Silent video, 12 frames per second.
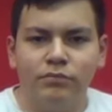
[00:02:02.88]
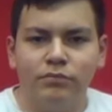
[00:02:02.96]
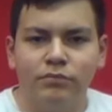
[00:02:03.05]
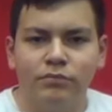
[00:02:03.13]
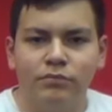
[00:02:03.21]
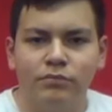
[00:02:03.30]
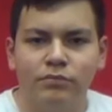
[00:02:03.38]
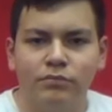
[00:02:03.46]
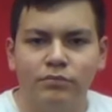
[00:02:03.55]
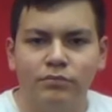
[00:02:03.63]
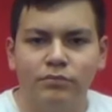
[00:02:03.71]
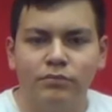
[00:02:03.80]

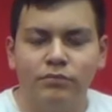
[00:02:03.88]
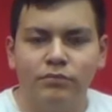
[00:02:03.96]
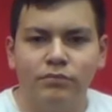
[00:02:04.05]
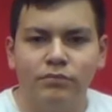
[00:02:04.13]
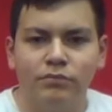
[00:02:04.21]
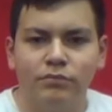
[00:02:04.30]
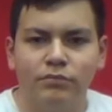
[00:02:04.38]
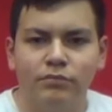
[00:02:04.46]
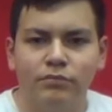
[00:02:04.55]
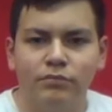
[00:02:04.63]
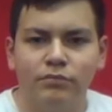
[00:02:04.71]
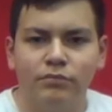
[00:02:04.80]

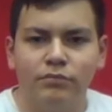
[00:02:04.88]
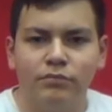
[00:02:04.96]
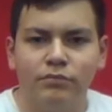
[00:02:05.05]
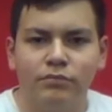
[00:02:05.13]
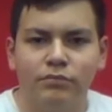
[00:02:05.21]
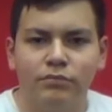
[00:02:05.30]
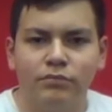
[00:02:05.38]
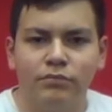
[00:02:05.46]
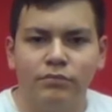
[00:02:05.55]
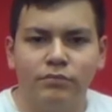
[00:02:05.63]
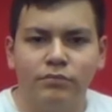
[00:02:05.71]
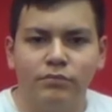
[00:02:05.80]

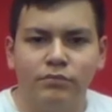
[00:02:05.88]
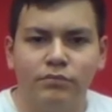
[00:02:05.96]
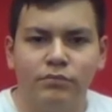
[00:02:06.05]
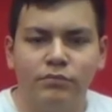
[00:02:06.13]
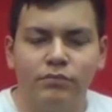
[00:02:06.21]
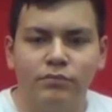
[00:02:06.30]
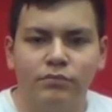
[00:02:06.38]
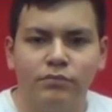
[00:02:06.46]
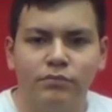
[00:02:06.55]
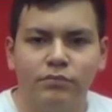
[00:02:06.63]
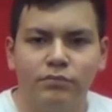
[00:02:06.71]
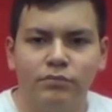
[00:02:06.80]

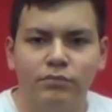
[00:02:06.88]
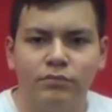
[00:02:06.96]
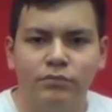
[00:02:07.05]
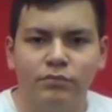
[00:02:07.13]
No words are spoken by the person on screen.